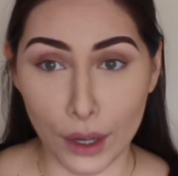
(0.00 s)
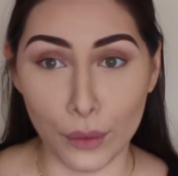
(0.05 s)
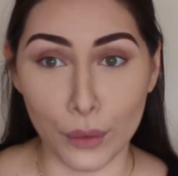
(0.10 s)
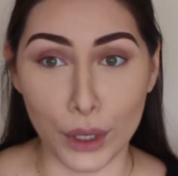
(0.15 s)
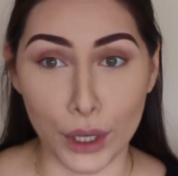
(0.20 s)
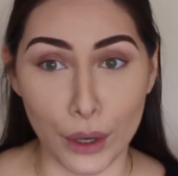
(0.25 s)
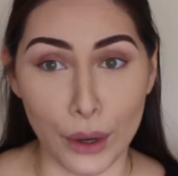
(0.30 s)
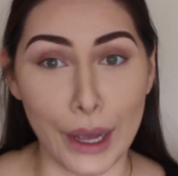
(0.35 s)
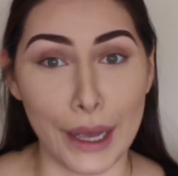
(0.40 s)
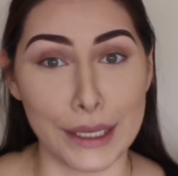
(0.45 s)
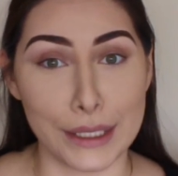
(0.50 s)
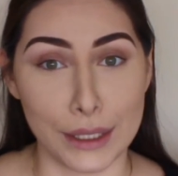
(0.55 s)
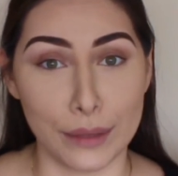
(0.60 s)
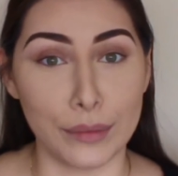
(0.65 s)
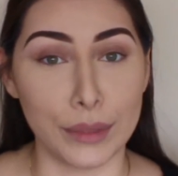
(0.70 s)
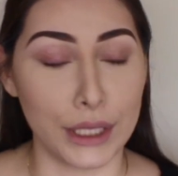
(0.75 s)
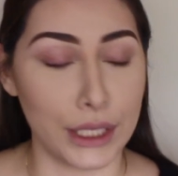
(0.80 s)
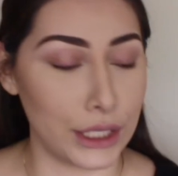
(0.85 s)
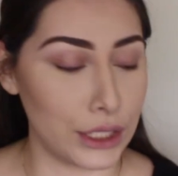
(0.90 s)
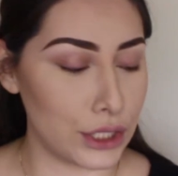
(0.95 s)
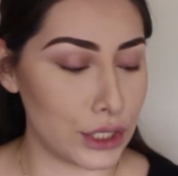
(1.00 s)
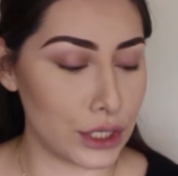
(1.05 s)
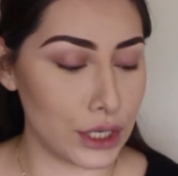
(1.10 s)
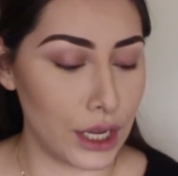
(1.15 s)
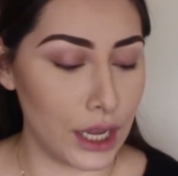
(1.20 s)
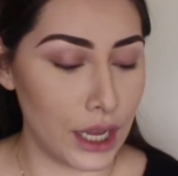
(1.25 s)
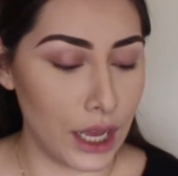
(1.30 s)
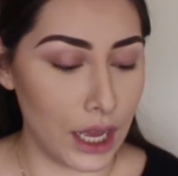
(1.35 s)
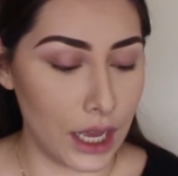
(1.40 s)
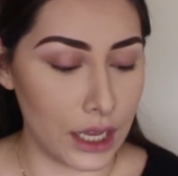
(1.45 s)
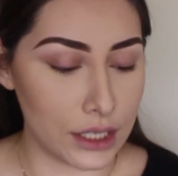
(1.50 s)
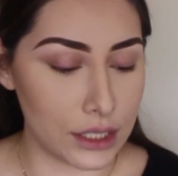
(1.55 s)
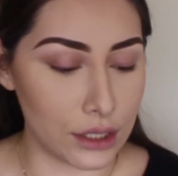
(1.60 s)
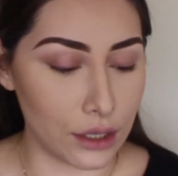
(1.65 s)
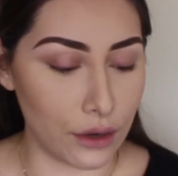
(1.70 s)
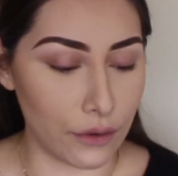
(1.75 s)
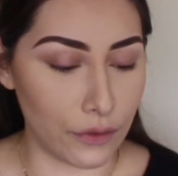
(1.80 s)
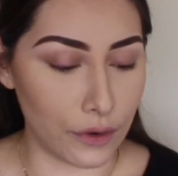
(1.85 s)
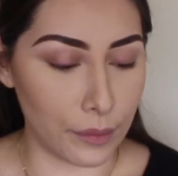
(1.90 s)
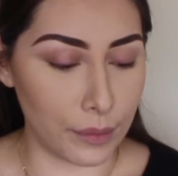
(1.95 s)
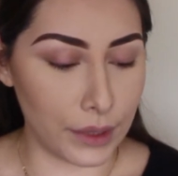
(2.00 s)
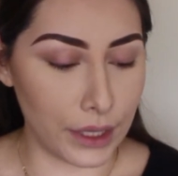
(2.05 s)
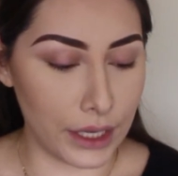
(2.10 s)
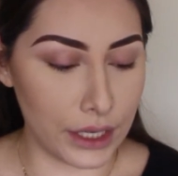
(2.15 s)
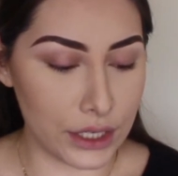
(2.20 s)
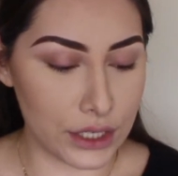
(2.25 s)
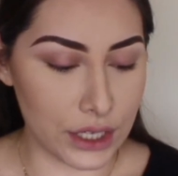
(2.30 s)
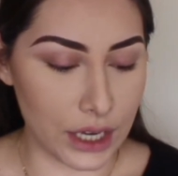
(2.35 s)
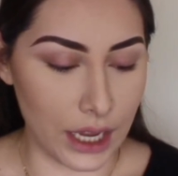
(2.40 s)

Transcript: we're gonna add some blush. So for blush,